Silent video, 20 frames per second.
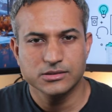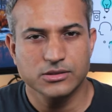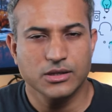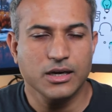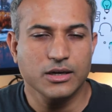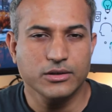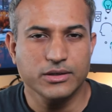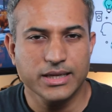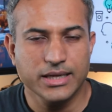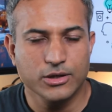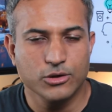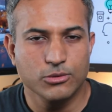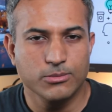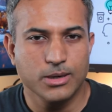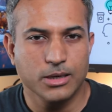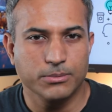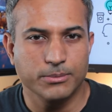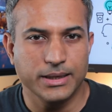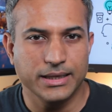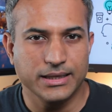So how did I go
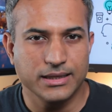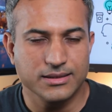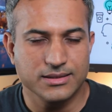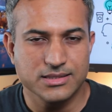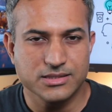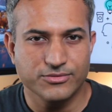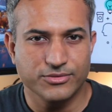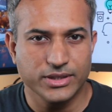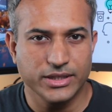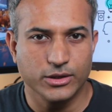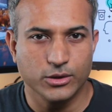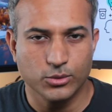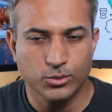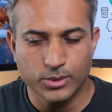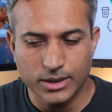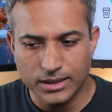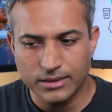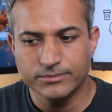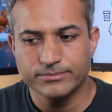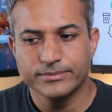about making this video?
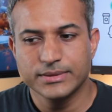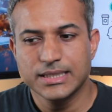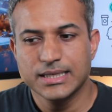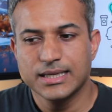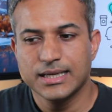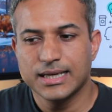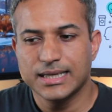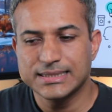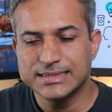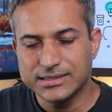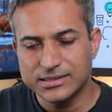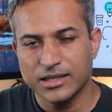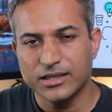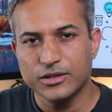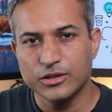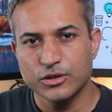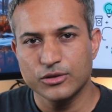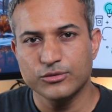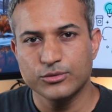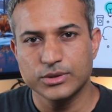Well, I
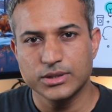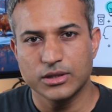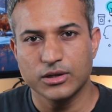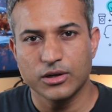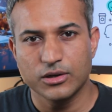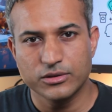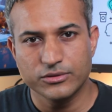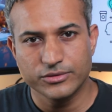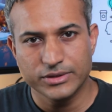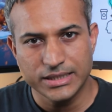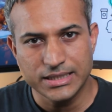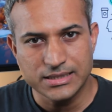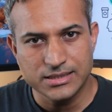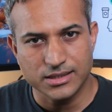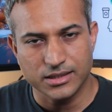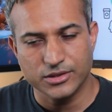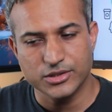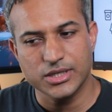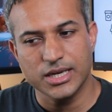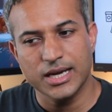started off with a lot of
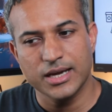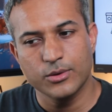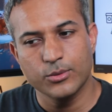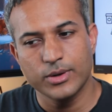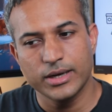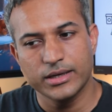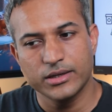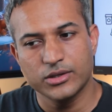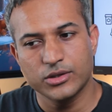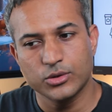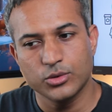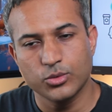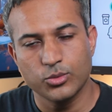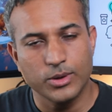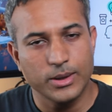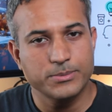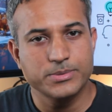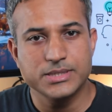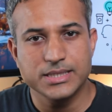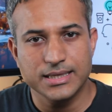research. I went to
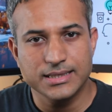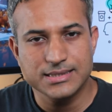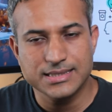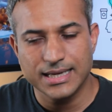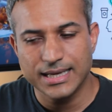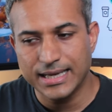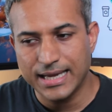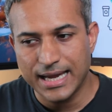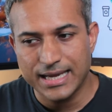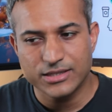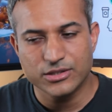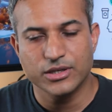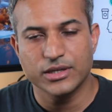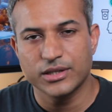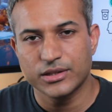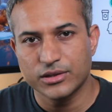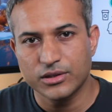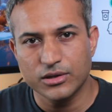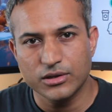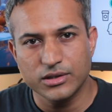websites like Android
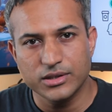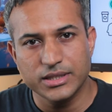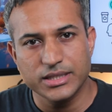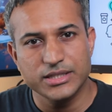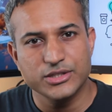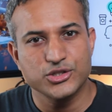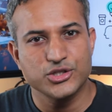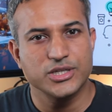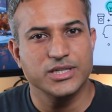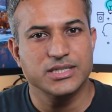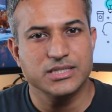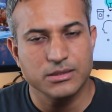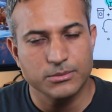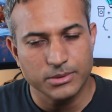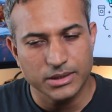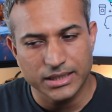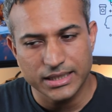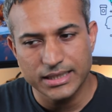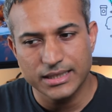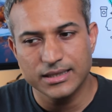Authority,
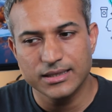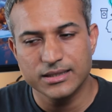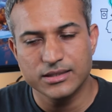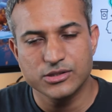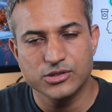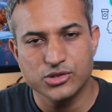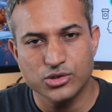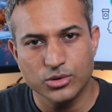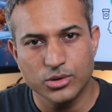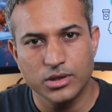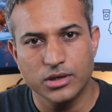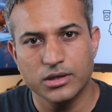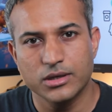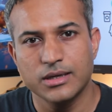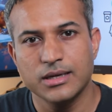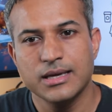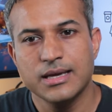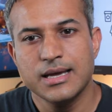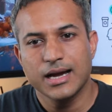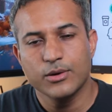GSM Arena, and so
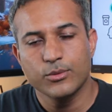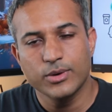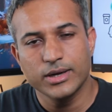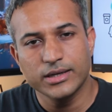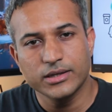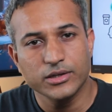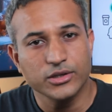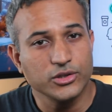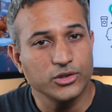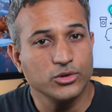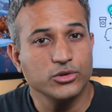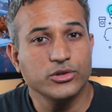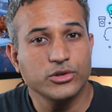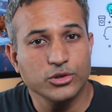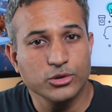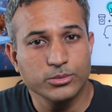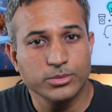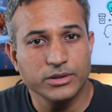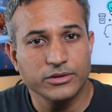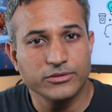on. I went to
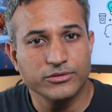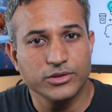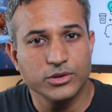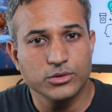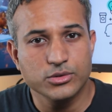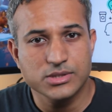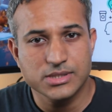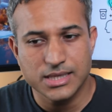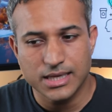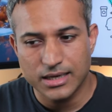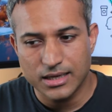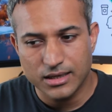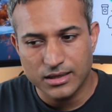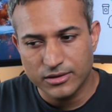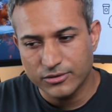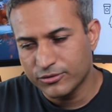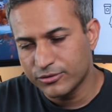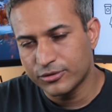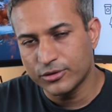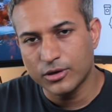YouTube reviews that are
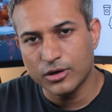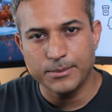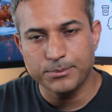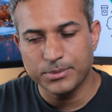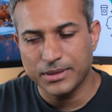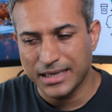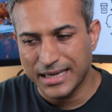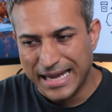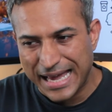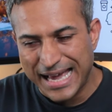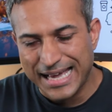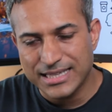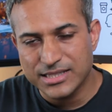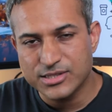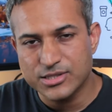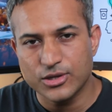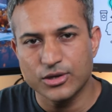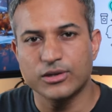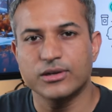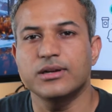in-depth and
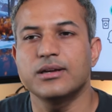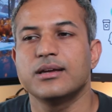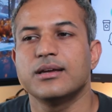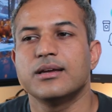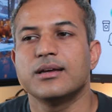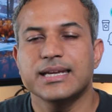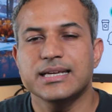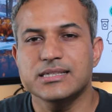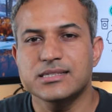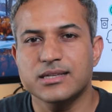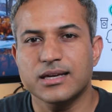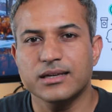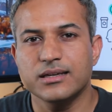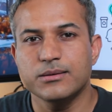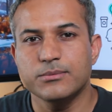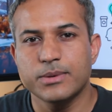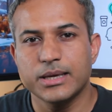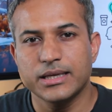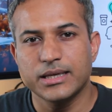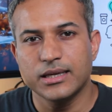hands-on, and I
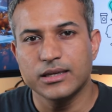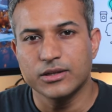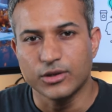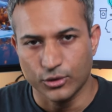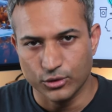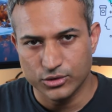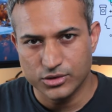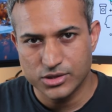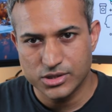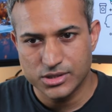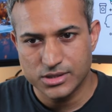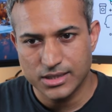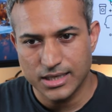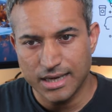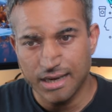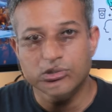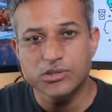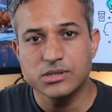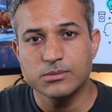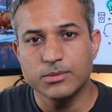started making notes.
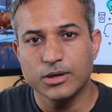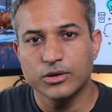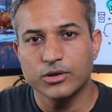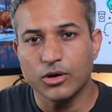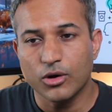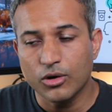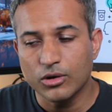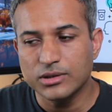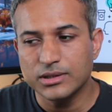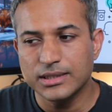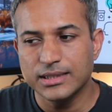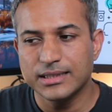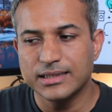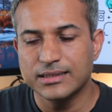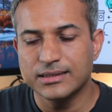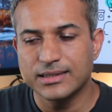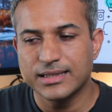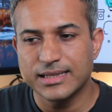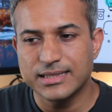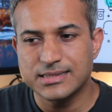Notes about all the
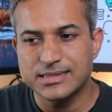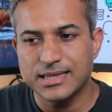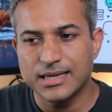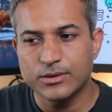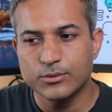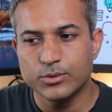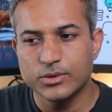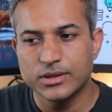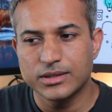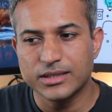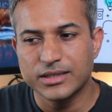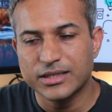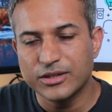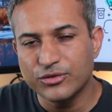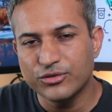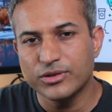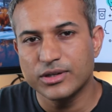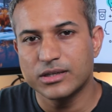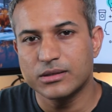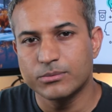little things that were
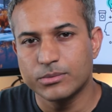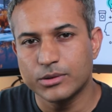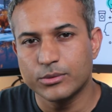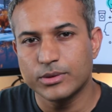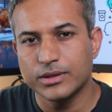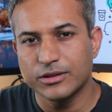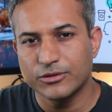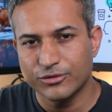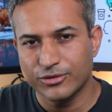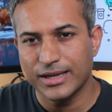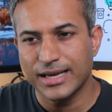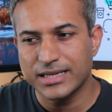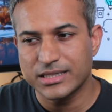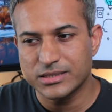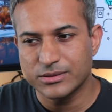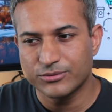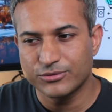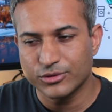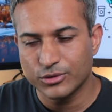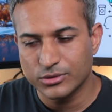different between the
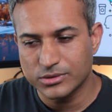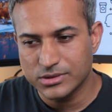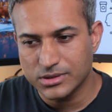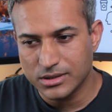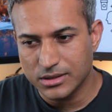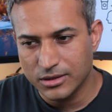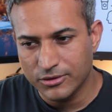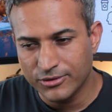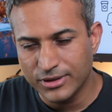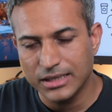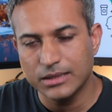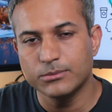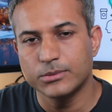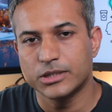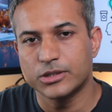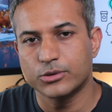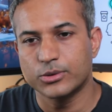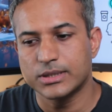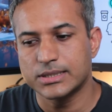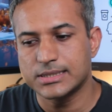flagship phones available
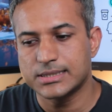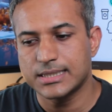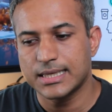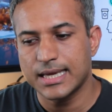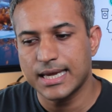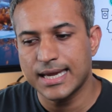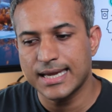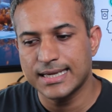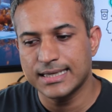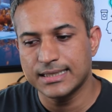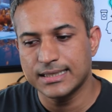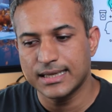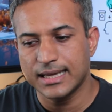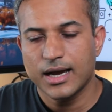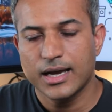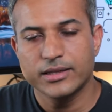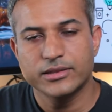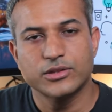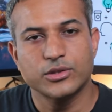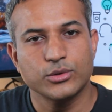to us. And
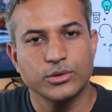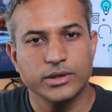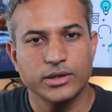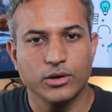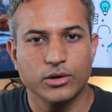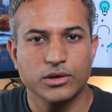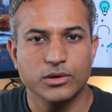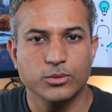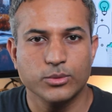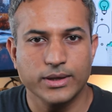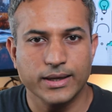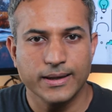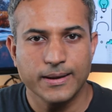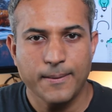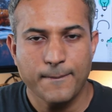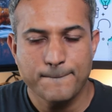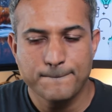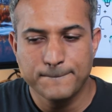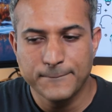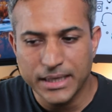I threw it all away
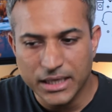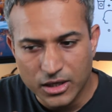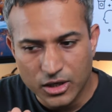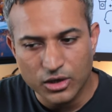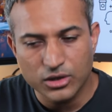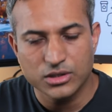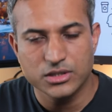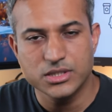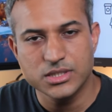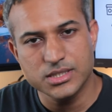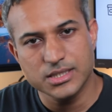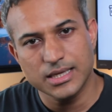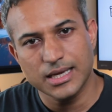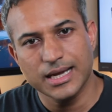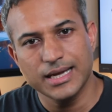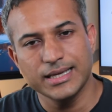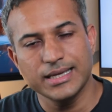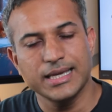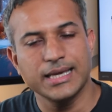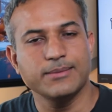because
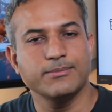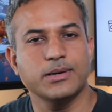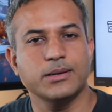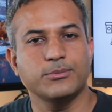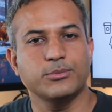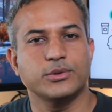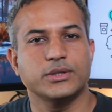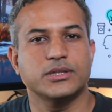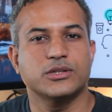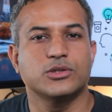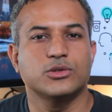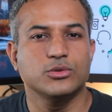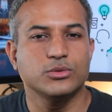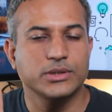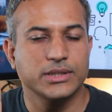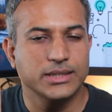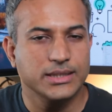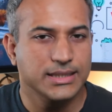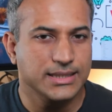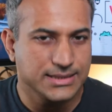I came up with two
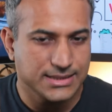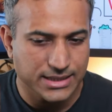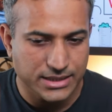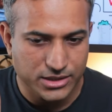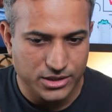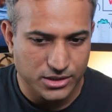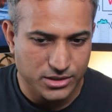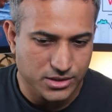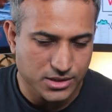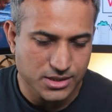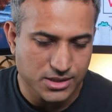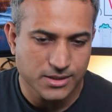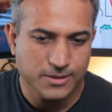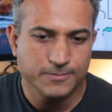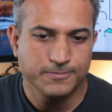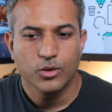realizations.